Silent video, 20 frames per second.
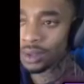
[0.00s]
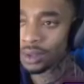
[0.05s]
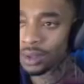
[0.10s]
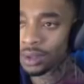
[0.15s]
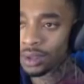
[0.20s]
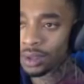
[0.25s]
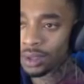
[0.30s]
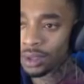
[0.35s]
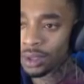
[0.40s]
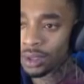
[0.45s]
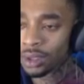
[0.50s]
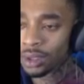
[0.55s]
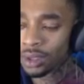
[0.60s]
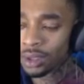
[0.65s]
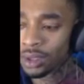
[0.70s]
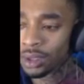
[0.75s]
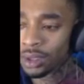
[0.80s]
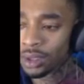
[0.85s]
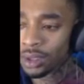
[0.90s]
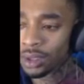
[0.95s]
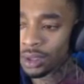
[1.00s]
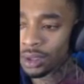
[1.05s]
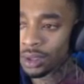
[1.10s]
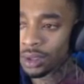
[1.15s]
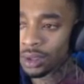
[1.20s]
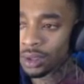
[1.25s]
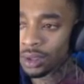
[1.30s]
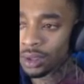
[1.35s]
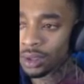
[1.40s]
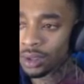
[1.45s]

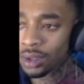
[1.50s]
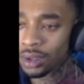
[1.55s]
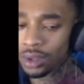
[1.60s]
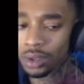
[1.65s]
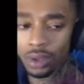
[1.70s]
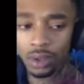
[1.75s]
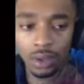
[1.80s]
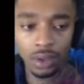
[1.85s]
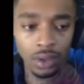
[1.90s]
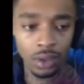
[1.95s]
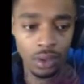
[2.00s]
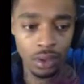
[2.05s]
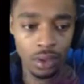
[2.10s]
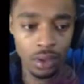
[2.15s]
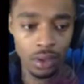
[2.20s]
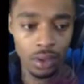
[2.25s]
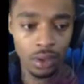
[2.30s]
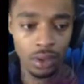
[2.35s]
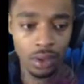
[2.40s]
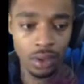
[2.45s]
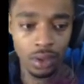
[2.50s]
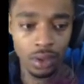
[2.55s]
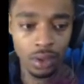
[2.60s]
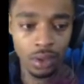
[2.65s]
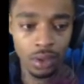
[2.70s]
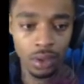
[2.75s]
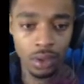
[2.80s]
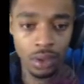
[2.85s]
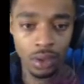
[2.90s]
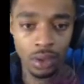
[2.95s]

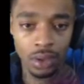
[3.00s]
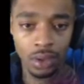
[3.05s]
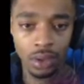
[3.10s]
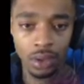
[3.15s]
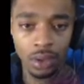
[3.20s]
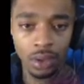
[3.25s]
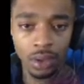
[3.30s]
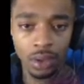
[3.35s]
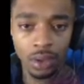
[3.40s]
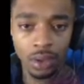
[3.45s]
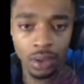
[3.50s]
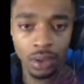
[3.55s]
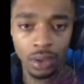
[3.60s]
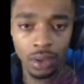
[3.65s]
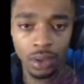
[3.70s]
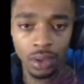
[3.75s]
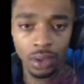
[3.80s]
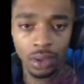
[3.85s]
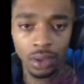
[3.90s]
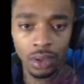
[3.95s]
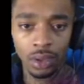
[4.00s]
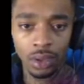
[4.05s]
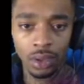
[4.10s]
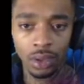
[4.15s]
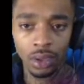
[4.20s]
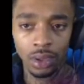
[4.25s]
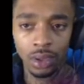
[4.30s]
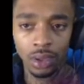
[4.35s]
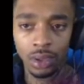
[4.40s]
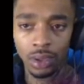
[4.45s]

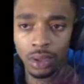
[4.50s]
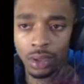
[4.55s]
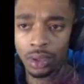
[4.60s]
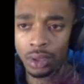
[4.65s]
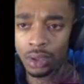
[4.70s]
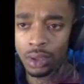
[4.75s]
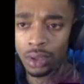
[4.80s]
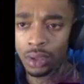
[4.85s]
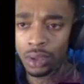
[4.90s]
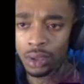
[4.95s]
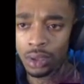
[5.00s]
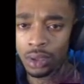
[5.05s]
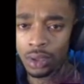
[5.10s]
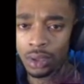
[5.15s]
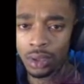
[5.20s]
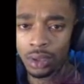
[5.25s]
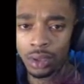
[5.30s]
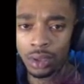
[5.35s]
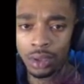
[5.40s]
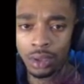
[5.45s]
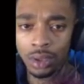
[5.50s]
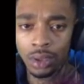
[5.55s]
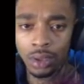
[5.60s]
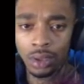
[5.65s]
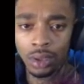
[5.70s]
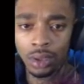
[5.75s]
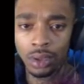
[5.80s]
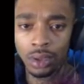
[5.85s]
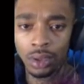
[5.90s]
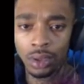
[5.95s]

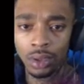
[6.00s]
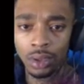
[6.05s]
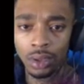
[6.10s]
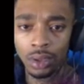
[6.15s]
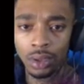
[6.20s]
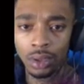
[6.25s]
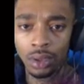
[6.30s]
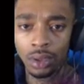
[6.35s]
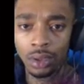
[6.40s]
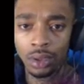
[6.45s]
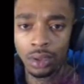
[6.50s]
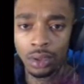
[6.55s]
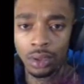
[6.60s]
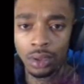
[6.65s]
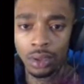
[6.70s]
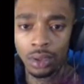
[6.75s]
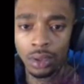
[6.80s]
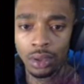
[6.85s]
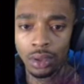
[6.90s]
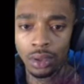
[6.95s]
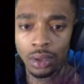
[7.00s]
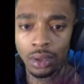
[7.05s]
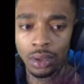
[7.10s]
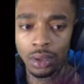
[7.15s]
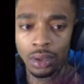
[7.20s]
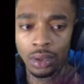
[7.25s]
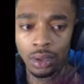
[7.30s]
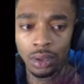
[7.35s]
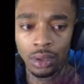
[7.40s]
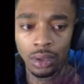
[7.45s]

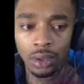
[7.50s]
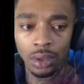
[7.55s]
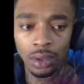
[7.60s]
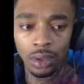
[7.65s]
(no one is talking)